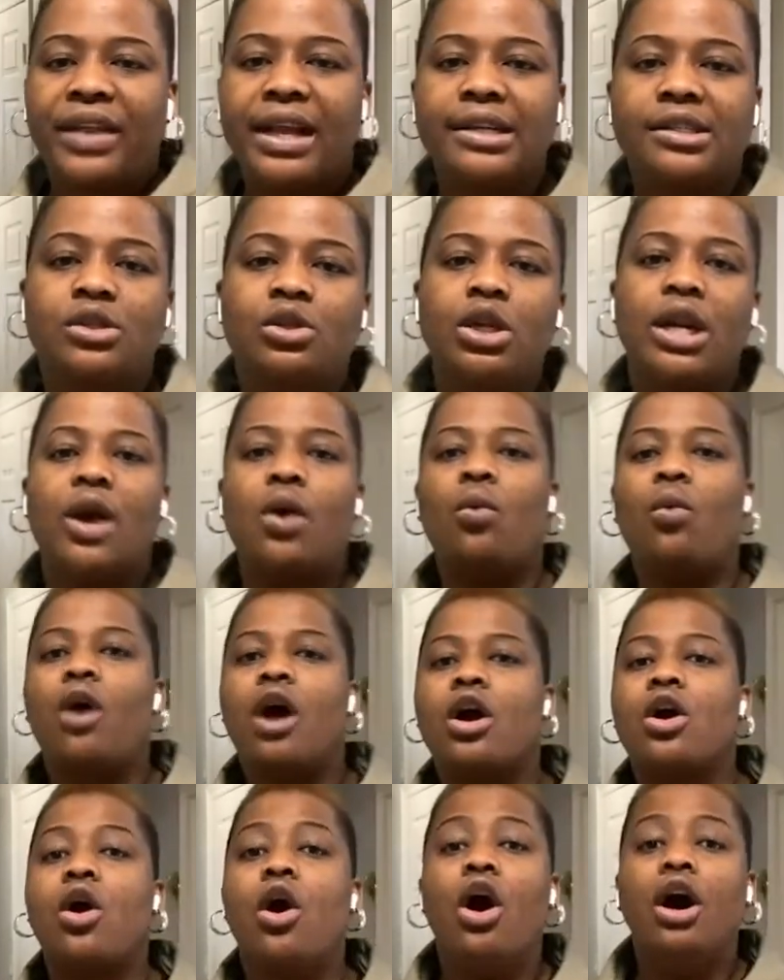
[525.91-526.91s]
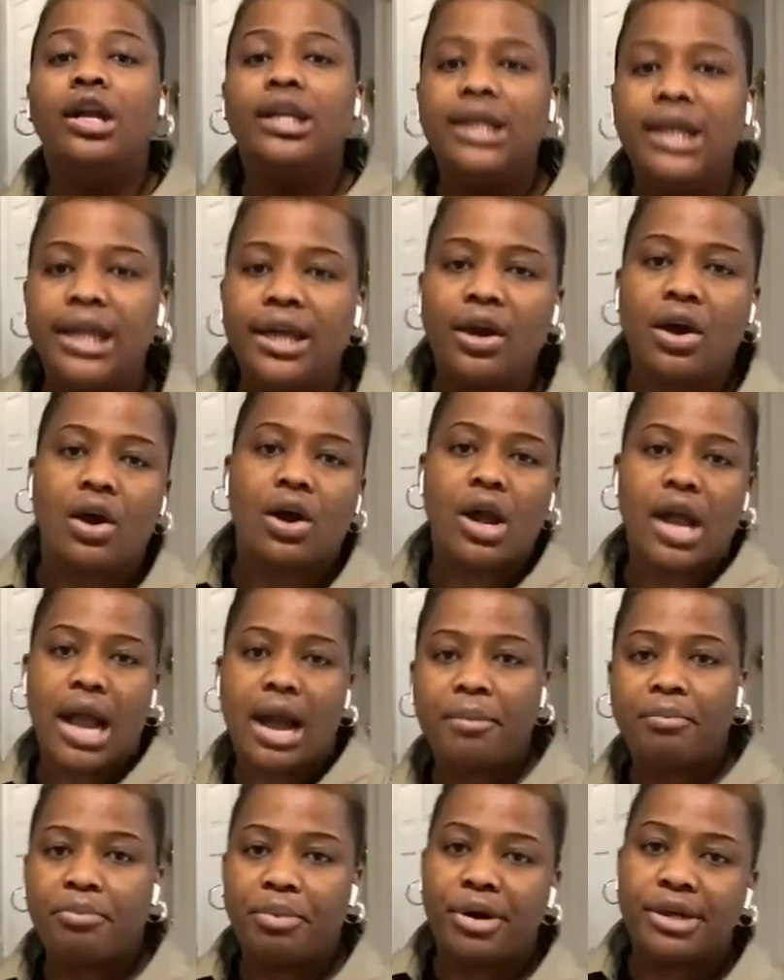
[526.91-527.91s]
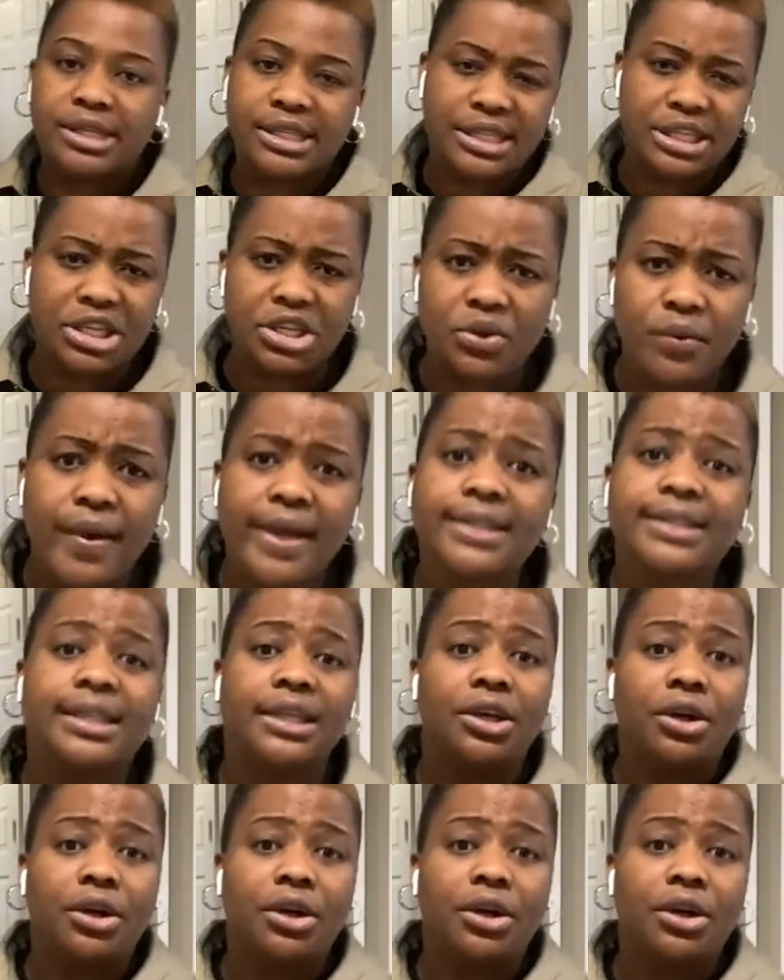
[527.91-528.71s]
Can students work only on campus in US?